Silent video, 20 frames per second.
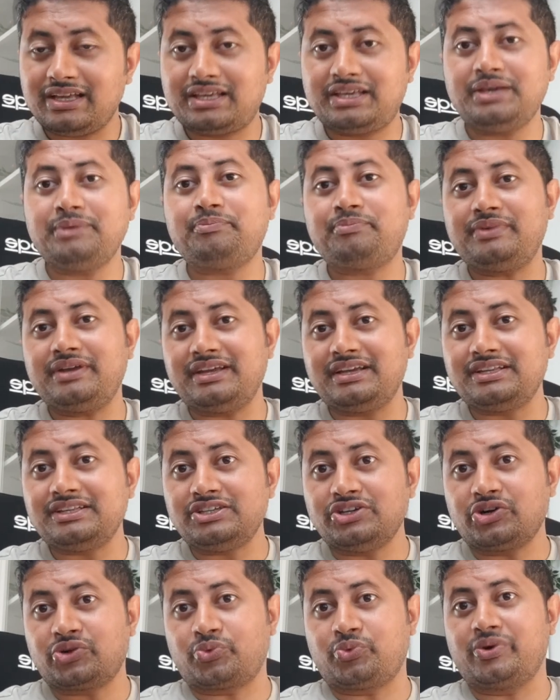keep
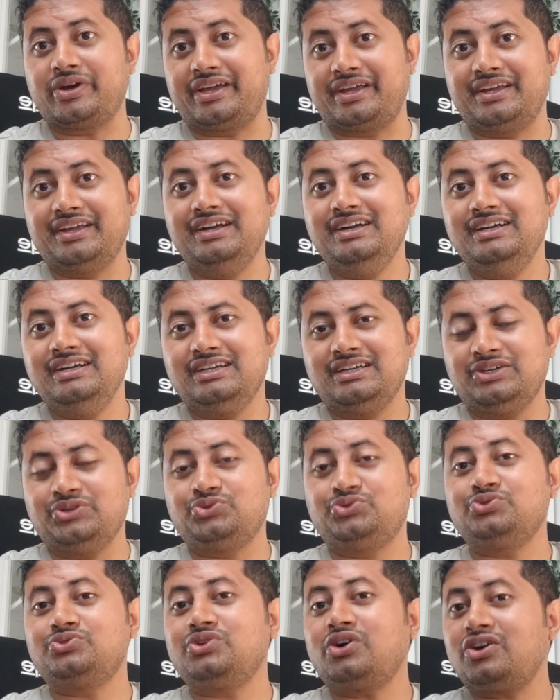in your way
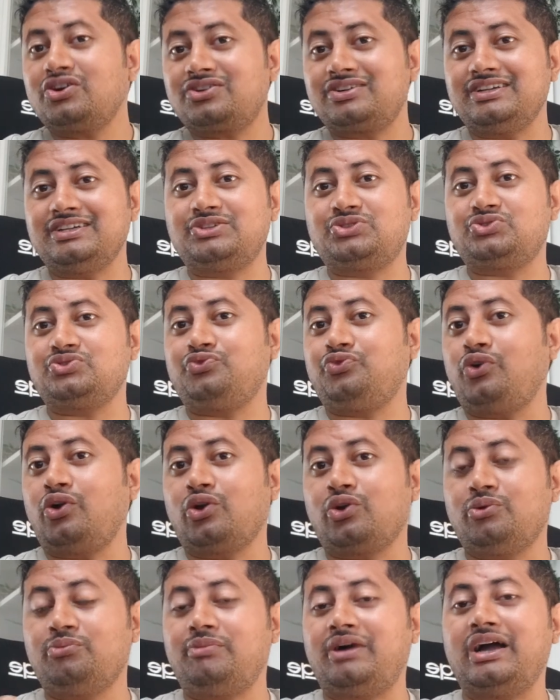you do not need to
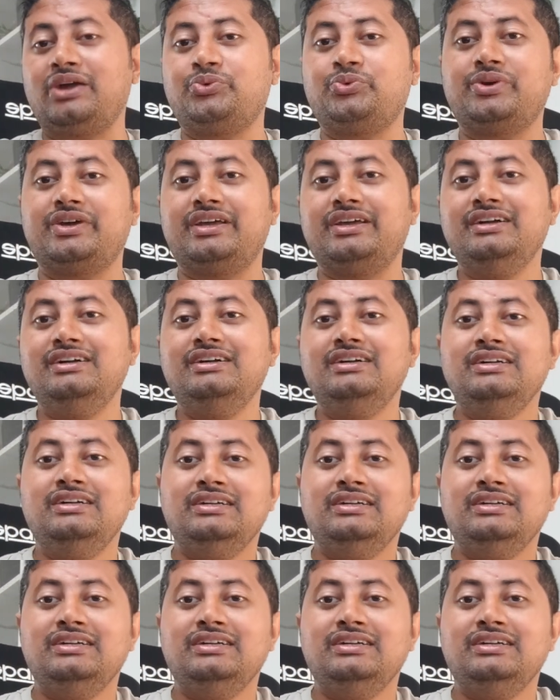follow my way